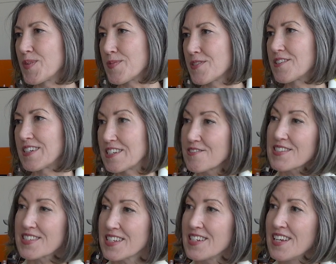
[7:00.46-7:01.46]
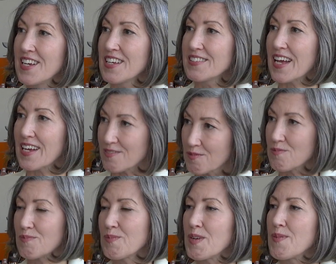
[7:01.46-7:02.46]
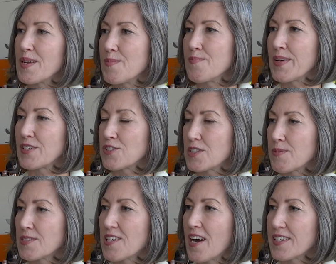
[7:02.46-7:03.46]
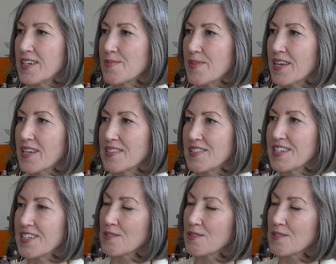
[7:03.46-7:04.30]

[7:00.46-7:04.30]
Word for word: people that are interested that we want to make sure that we're talking about it and leading